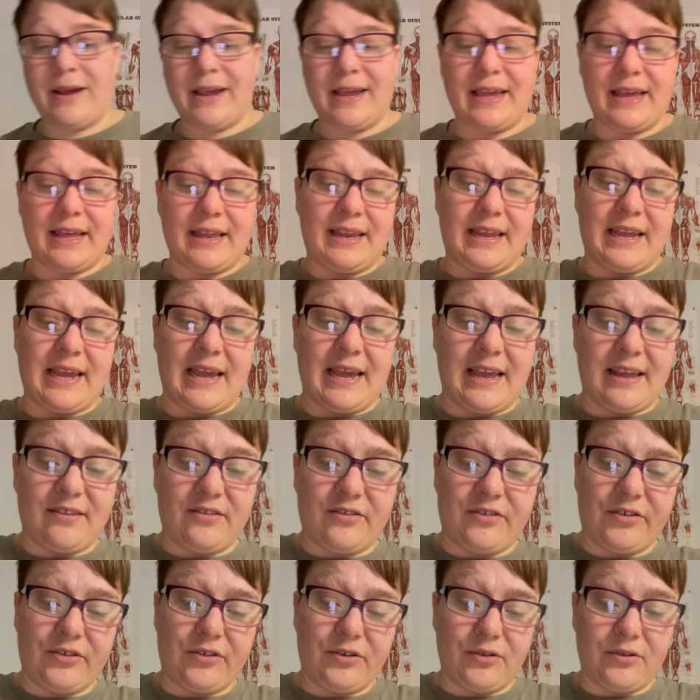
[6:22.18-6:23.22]
can get
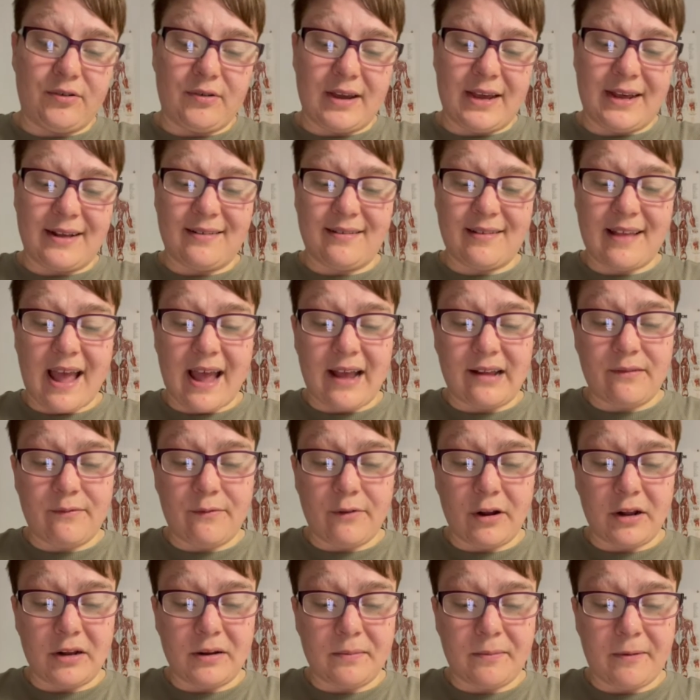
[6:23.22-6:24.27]
into exact
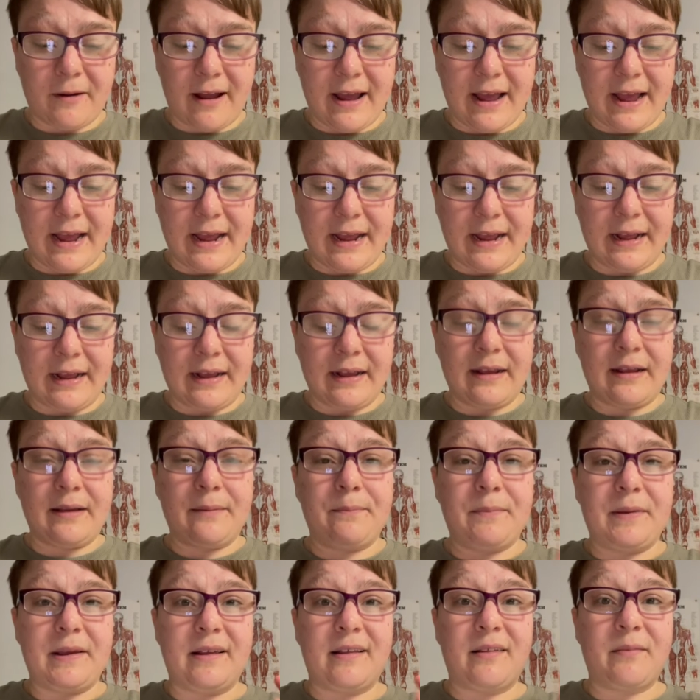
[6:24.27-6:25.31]
vertebrae
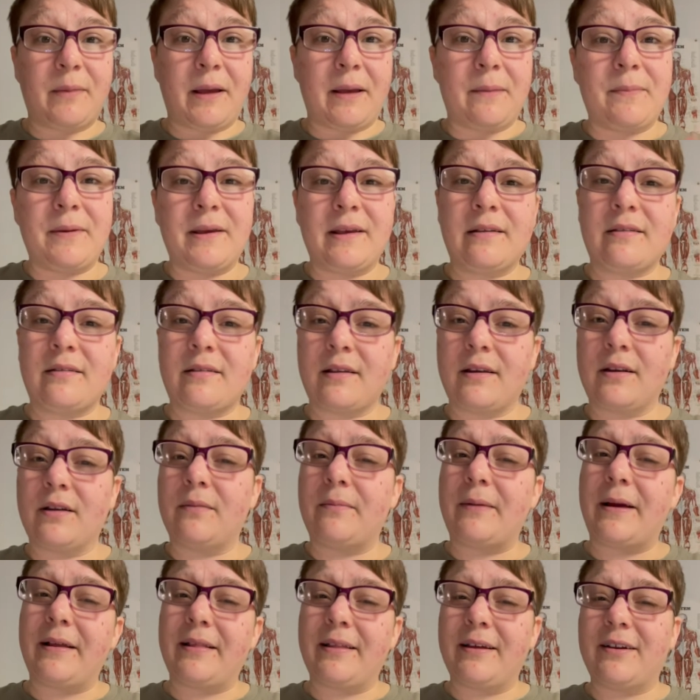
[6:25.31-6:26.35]
piece by piece, little
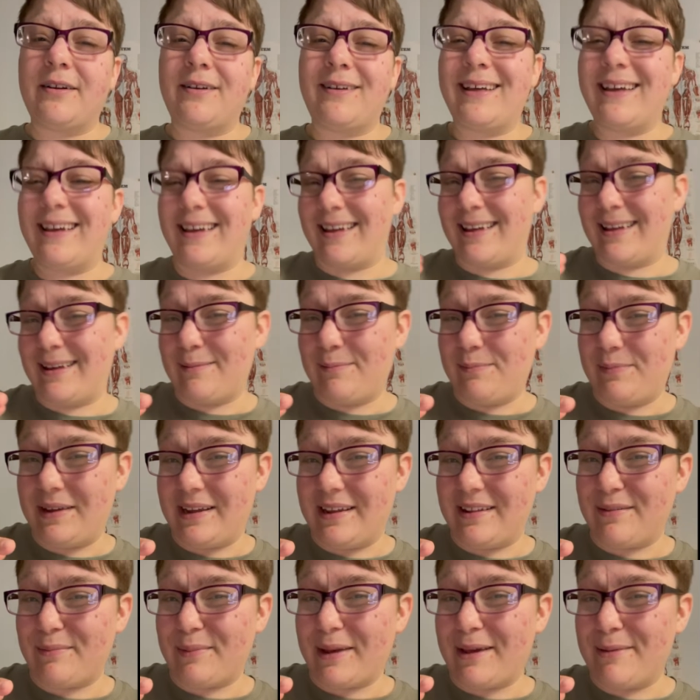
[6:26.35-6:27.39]
by little,
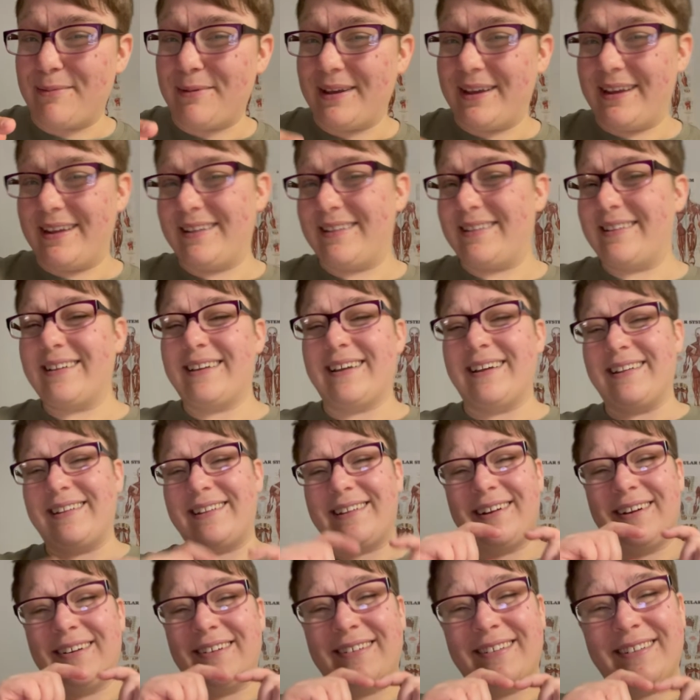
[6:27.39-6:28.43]
piece by piece, because
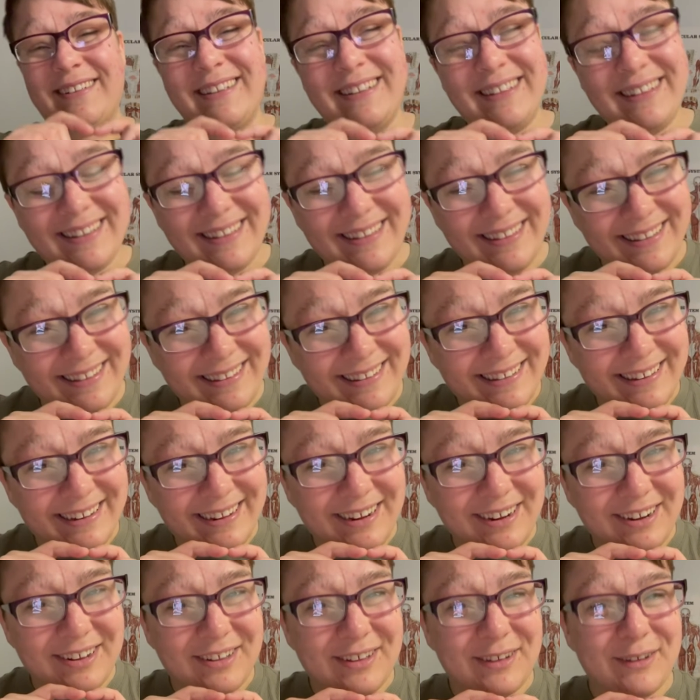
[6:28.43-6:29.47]
they're
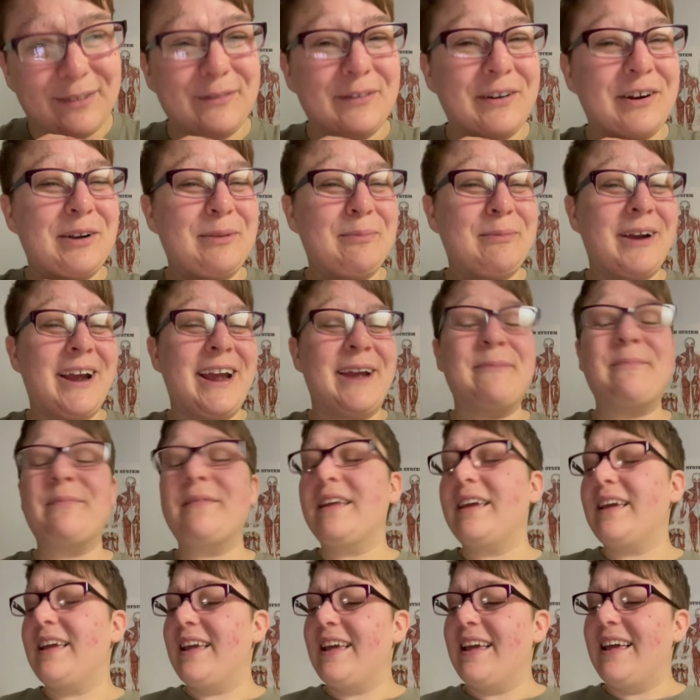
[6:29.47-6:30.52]
singular vertebrae,
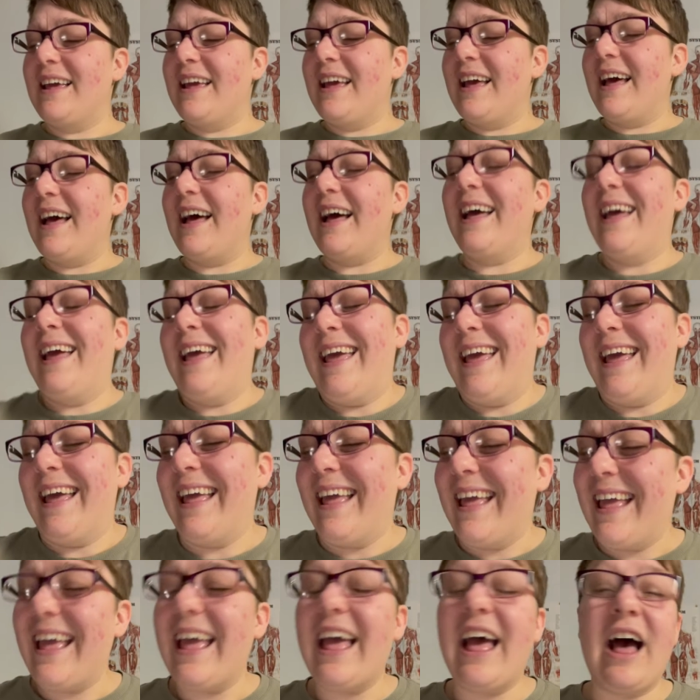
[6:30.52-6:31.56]

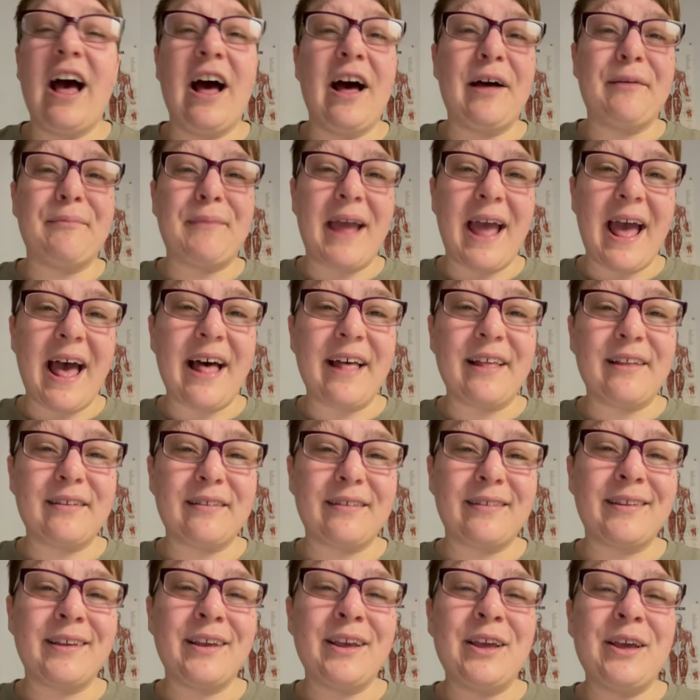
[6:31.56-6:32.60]

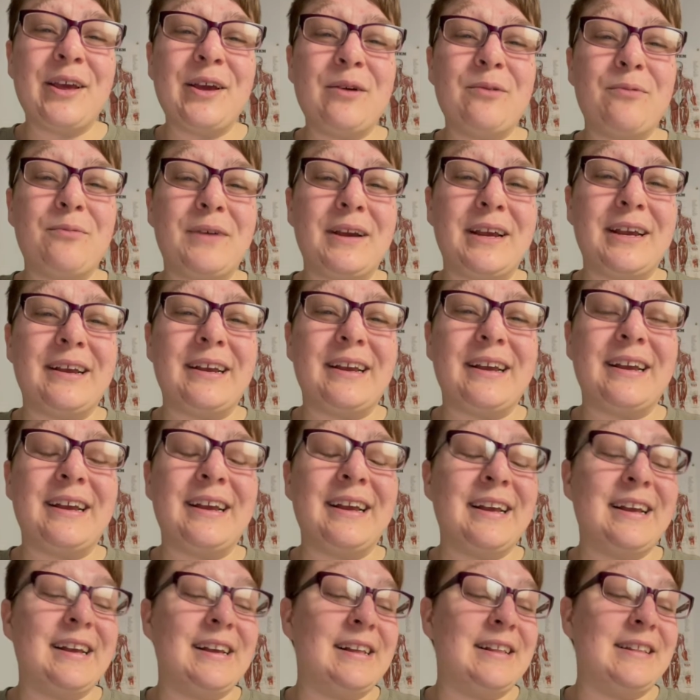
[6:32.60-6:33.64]
as we
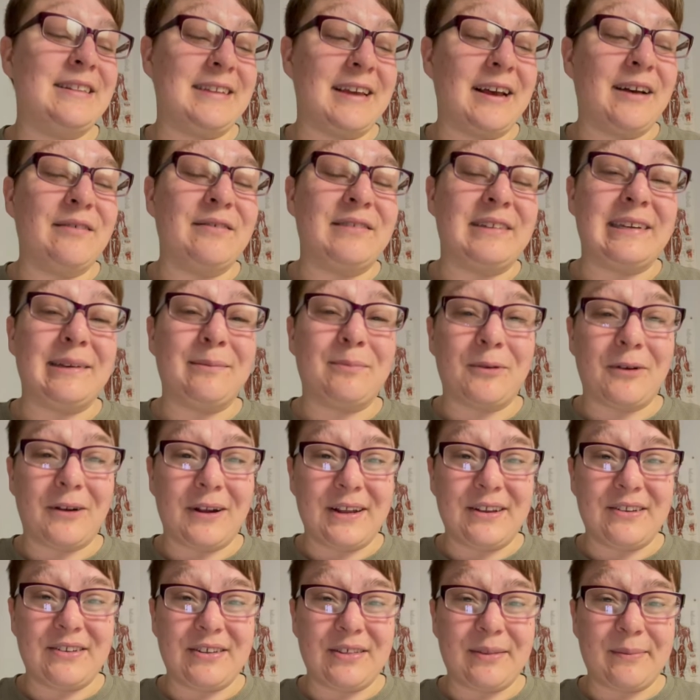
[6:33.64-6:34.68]
delve deeper
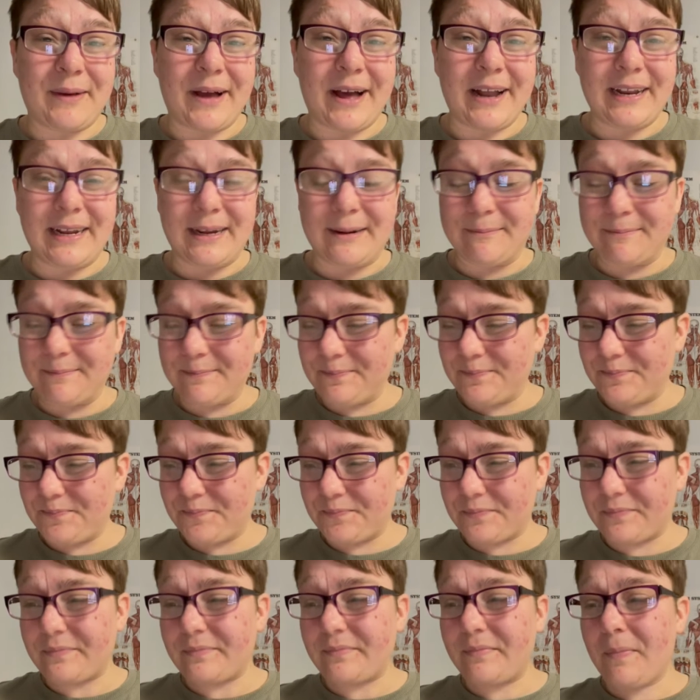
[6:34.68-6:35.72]
into the body.
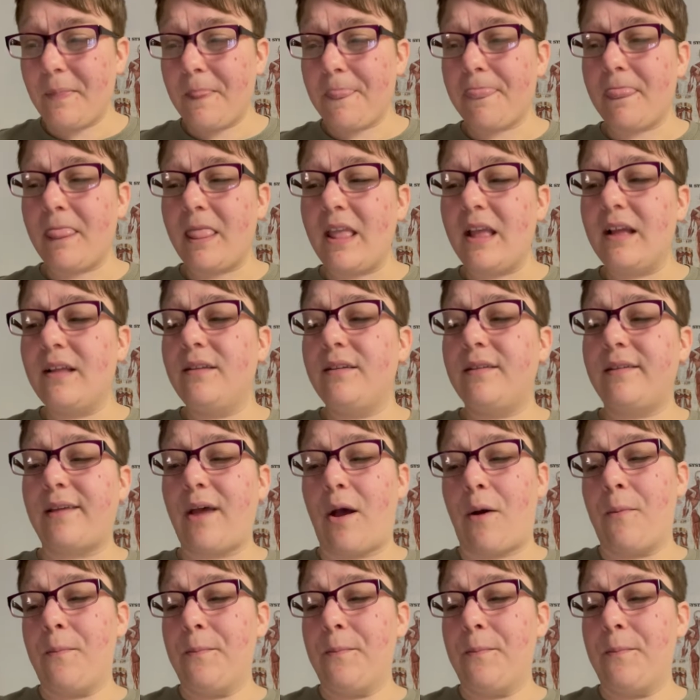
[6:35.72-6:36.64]
So,